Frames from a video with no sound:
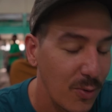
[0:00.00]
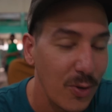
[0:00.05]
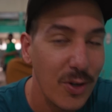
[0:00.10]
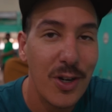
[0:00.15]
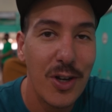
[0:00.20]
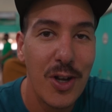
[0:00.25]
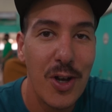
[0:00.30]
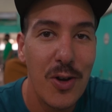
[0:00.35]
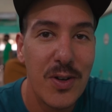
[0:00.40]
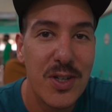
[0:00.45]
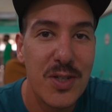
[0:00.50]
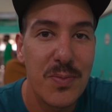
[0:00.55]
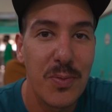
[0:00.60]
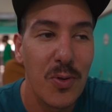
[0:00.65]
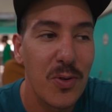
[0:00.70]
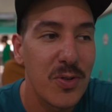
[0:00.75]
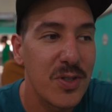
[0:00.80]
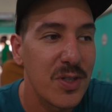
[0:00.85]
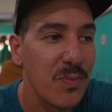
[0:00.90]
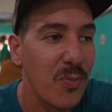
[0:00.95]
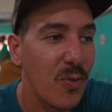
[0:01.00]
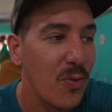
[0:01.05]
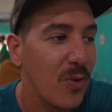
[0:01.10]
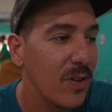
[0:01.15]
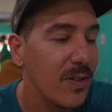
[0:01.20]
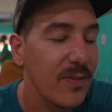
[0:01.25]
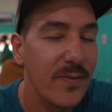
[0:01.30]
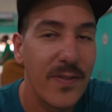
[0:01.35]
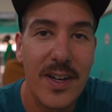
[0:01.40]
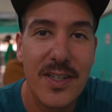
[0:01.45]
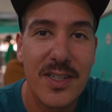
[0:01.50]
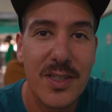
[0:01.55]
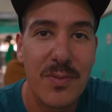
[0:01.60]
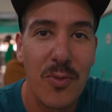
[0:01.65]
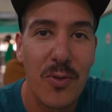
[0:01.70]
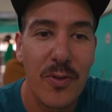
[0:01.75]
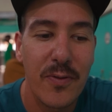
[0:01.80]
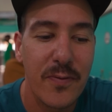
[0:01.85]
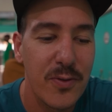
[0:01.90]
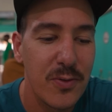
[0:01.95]
We're gonna go explore some more, find some
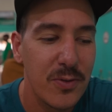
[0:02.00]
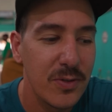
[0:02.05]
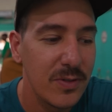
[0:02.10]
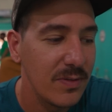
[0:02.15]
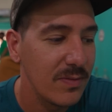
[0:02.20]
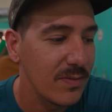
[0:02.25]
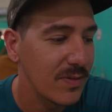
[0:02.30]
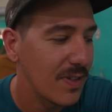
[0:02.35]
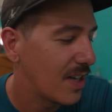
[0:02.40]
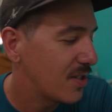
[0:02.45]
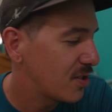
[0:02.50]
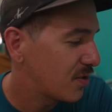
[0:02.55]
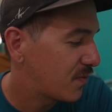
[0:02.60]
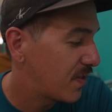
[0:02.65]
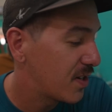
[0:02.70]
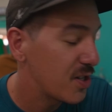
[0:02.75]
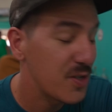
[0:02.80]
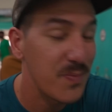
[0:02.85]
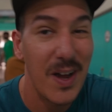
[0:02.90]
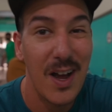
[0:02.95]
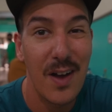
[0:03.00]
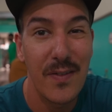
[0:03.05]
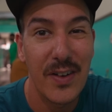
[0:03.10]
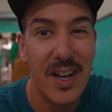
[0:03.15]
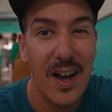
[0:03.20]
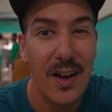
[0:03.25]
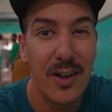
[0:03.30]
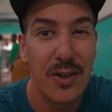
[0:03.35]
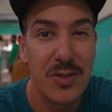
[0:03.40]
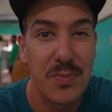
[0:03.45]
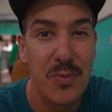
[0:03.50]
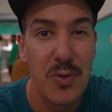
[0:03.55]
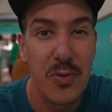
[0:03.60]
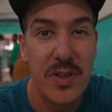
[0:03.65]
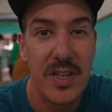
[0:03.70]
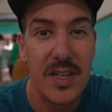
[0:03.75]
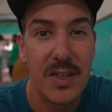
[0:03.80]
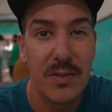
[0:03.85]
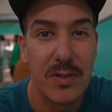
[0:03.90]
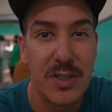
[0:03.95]
more food. I just finished my avocado
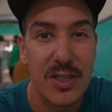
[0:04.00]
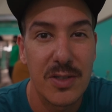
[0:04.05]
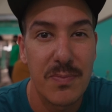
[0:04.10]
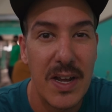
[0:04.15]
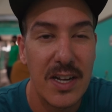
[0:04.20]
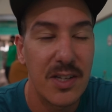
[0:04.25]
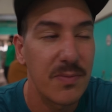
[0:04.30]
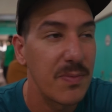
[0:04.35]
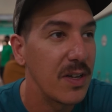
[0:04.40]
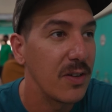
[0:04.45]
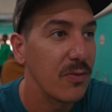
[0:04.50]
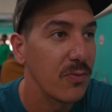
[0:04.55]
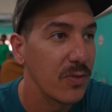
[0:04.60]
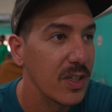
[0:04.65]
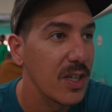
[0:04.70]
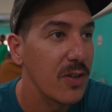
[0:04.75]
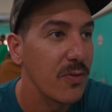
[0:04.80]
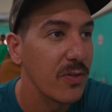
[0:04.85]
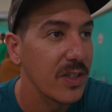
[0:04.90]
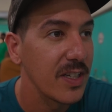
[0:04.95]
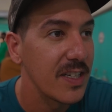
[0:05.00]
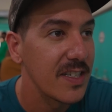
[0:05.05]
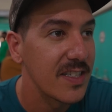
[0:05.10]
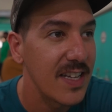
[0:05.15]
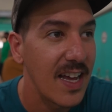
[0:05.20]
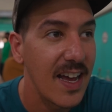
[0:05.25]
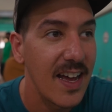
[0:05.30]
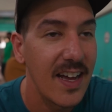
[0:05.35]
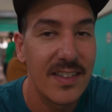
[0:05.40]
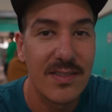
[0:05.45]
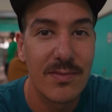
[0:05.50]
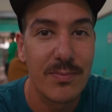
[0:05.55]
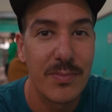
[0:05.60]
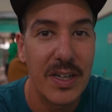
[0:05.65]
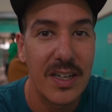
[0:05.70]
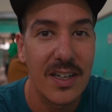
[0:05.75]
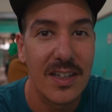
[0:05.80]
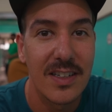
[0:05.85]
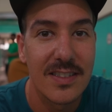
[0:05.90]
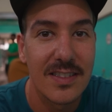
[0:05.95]
smoothie, which makes me really, really sad
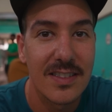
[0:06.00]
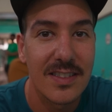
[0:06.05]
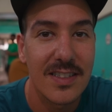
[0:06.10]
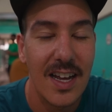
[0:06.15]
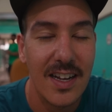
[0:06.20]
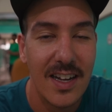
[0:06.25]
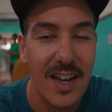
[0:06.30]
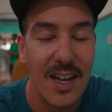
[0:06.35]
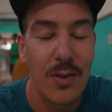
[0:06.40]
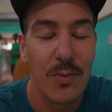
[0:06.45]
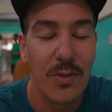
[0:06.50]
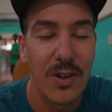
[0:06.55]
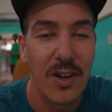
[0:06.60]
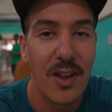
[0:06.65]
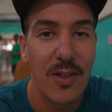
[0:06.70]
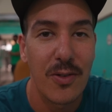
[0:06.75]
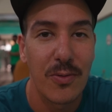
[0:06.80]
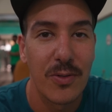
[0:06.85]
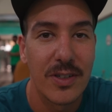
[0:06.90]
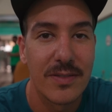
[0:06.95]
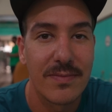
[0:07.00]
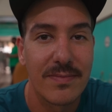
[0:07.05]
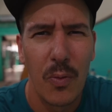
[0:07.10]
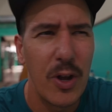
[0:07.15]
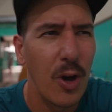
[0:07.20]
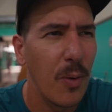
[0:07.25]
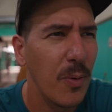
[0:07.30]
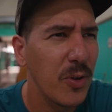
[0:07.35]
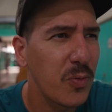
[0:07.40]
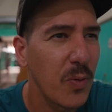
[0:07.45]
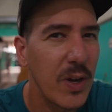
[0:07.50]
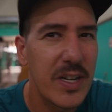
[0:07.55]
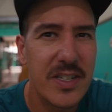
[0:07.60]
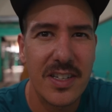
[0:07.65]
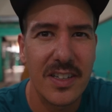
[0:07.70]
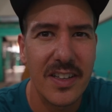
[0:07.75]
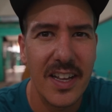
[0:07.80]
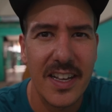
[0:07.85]
because I kind of want another one. We almost went to